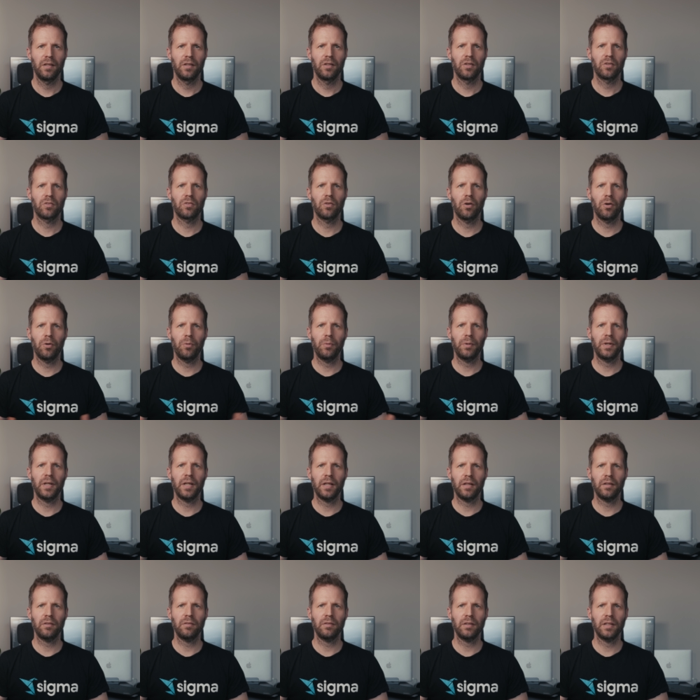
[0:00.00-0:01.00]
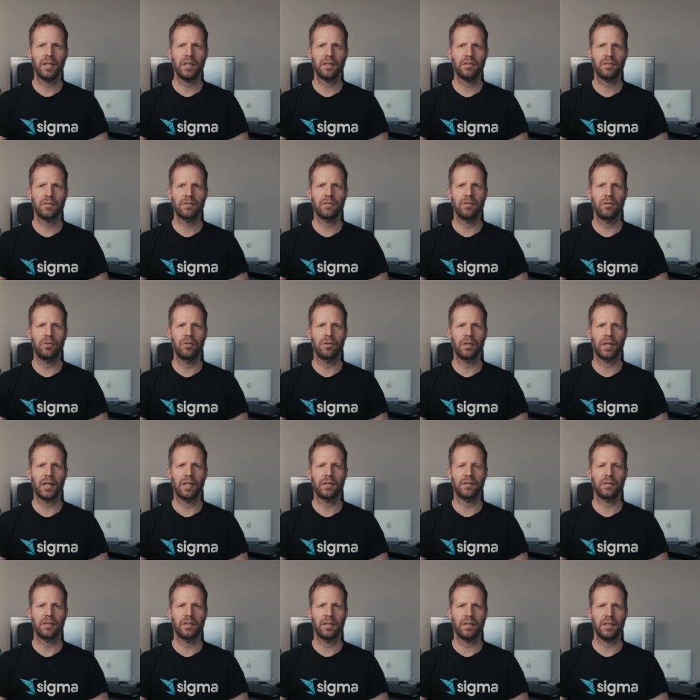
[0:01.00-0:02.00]
So now let's look
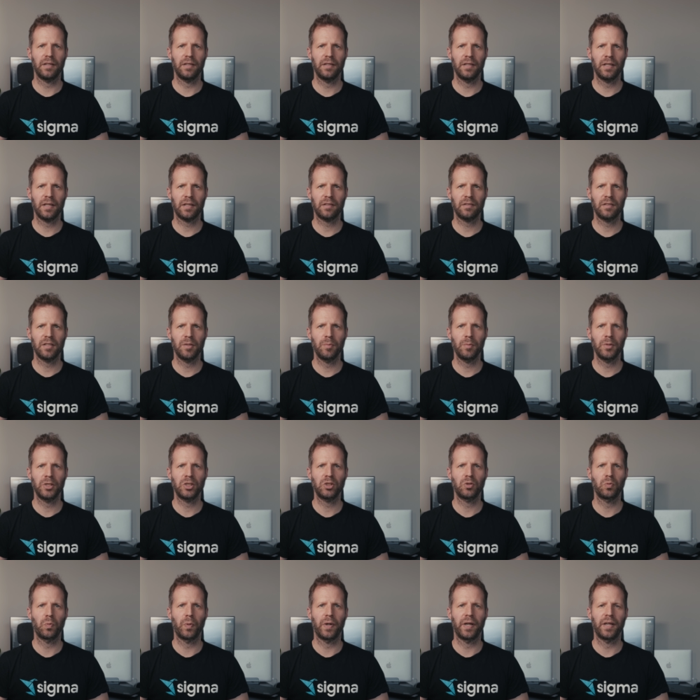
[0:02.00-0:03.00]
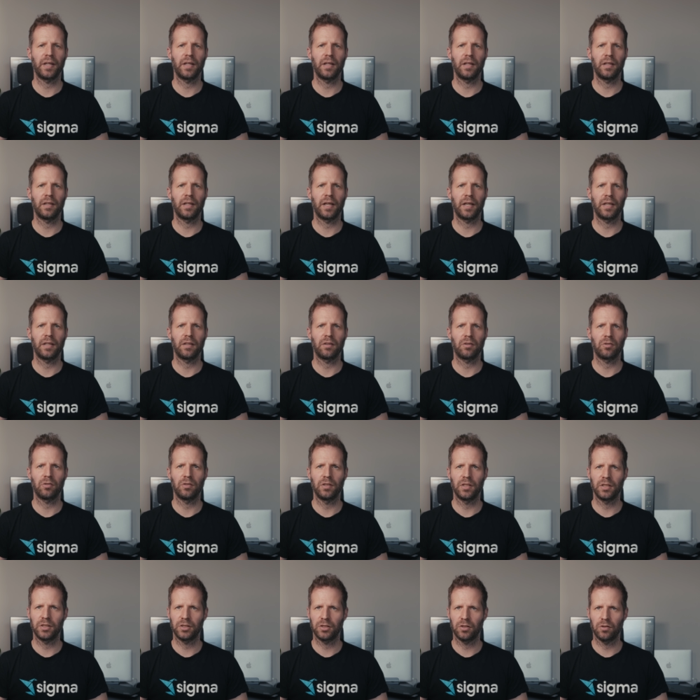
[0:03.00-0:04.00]
at the next image where the lighting
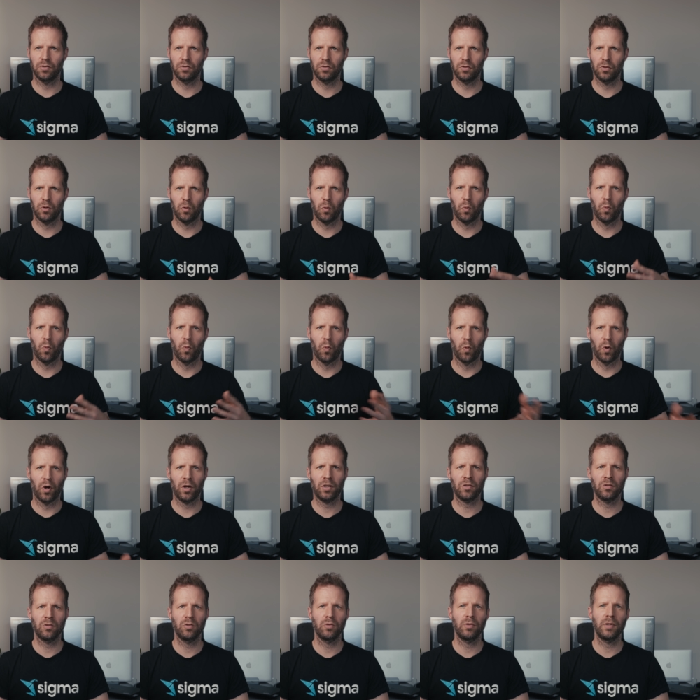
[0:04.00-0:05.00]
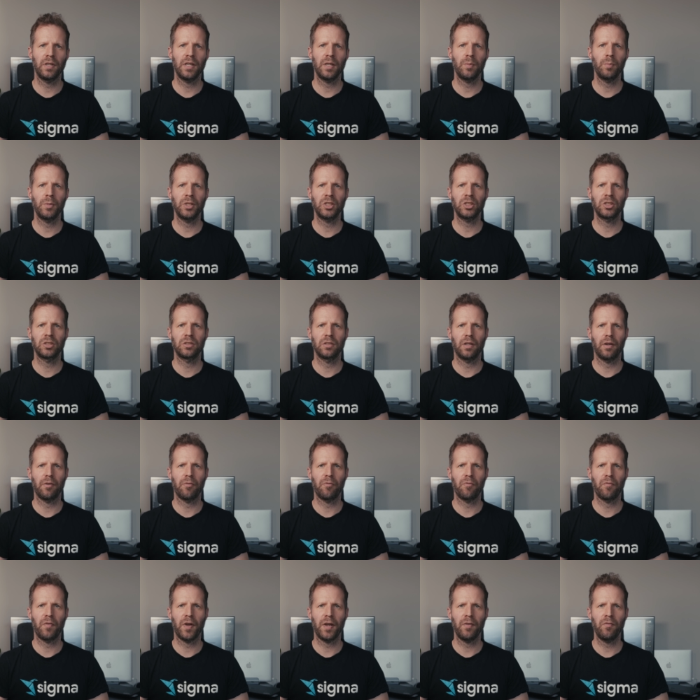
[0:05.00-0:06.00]
conditions work to the image
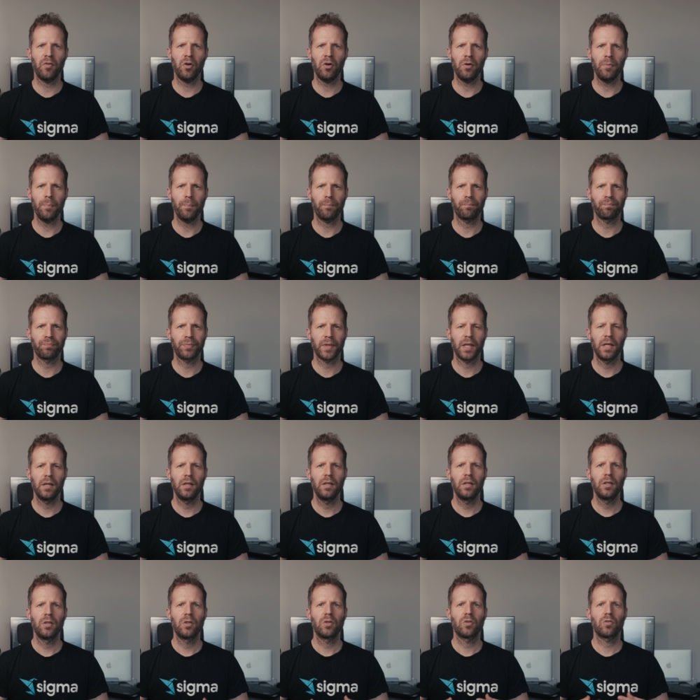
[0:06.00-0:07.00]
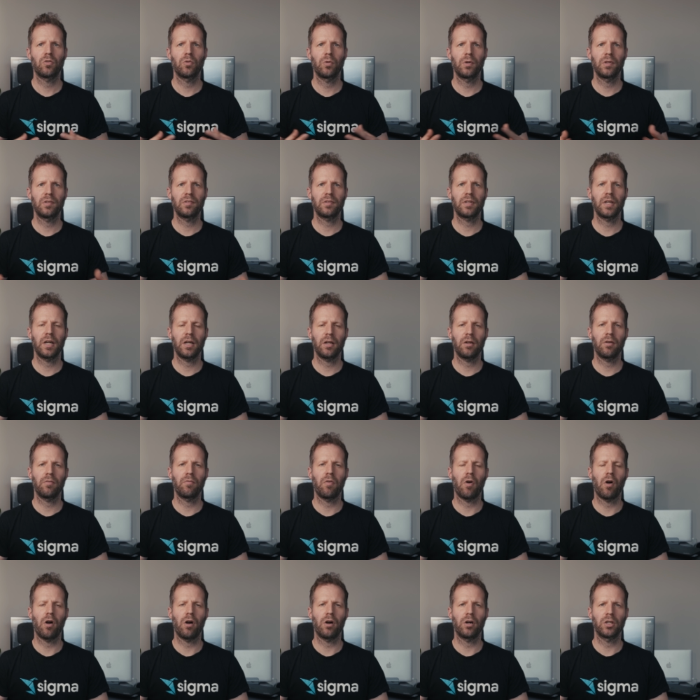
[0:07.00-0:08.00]
favor so instead of
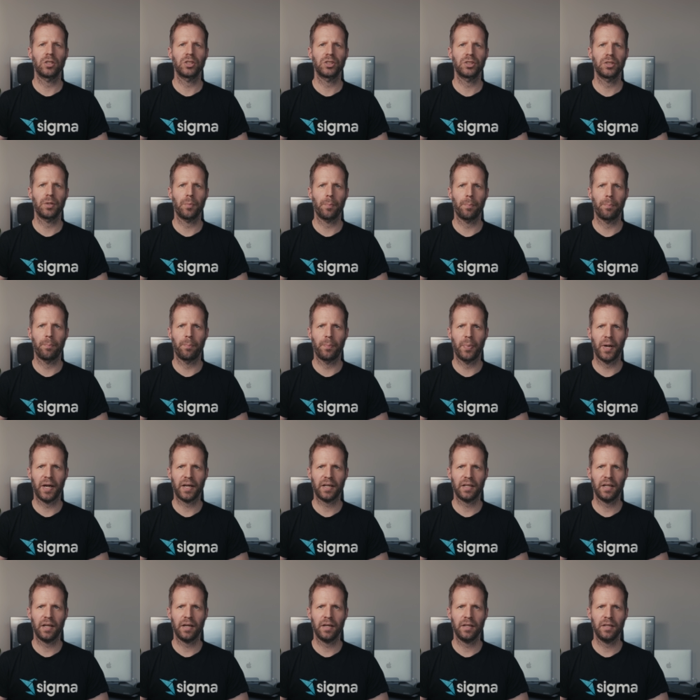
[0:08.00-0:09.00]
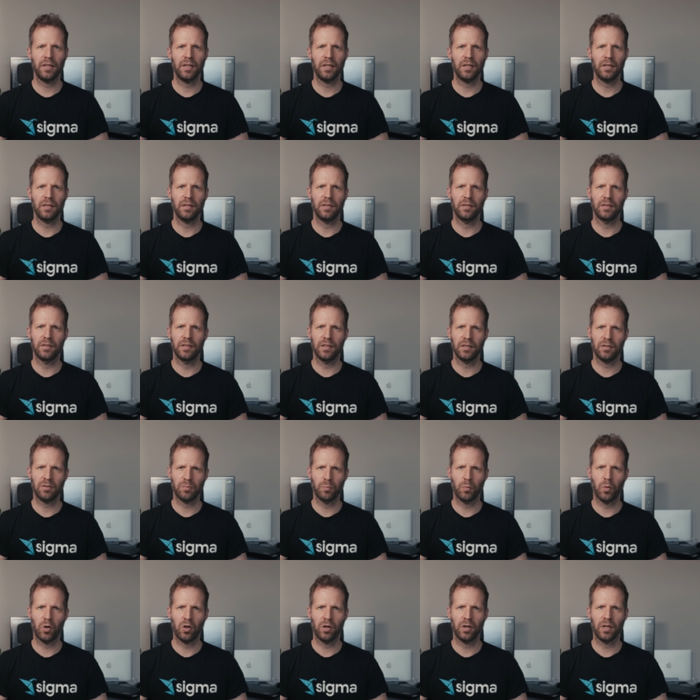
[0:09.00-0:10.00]
harsh backlighting, this
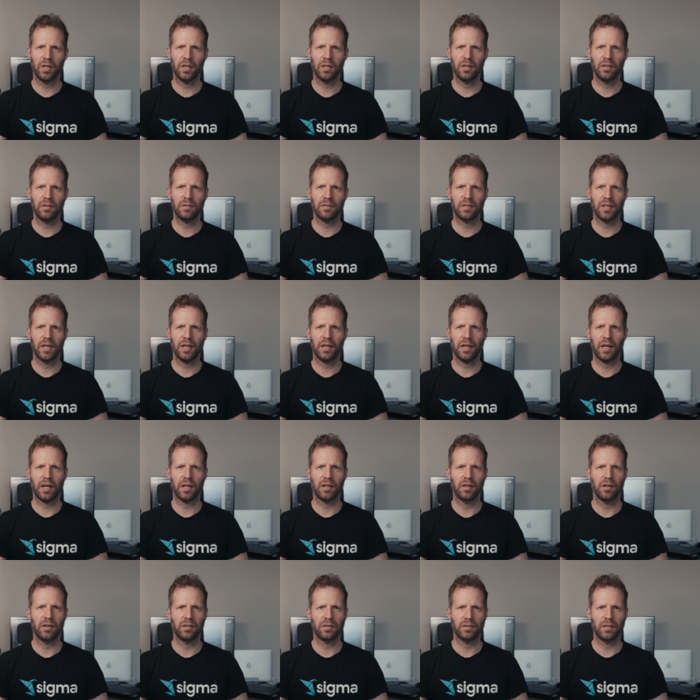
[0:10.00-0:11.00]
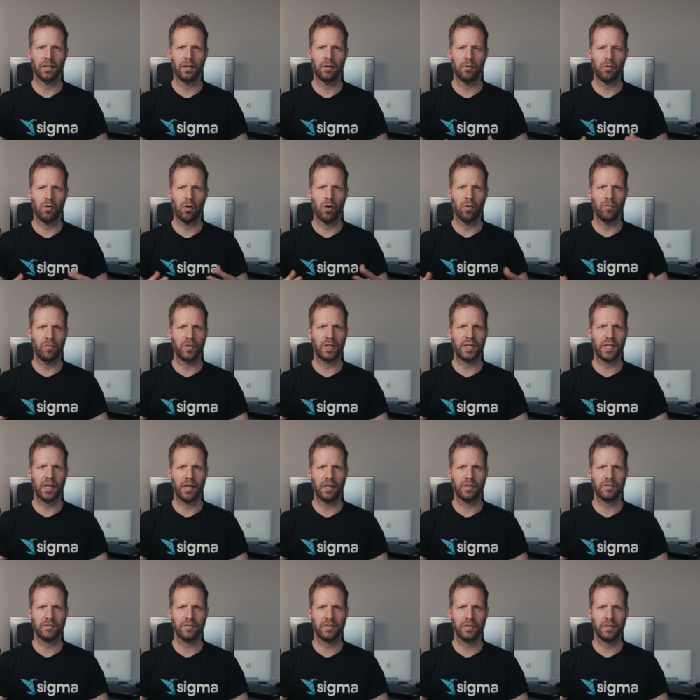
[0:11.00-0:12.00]
morning instead I got an
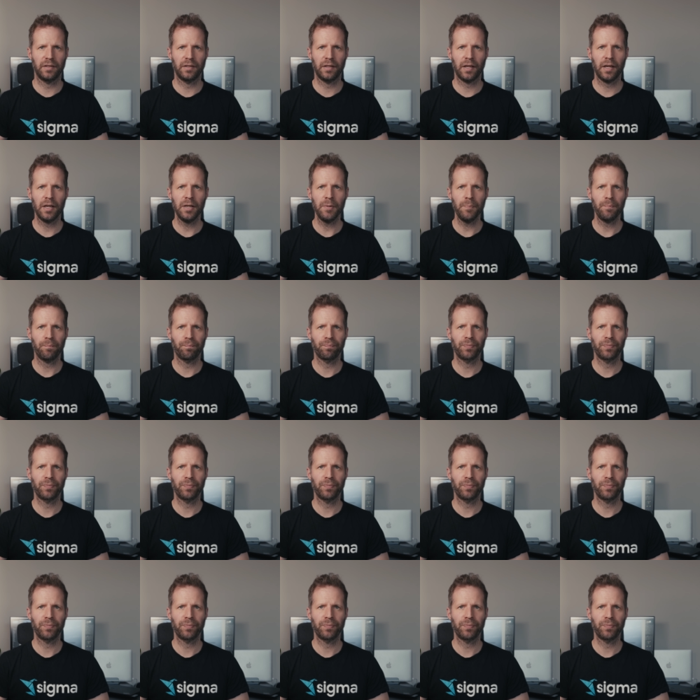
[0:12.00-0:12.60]
overcast day.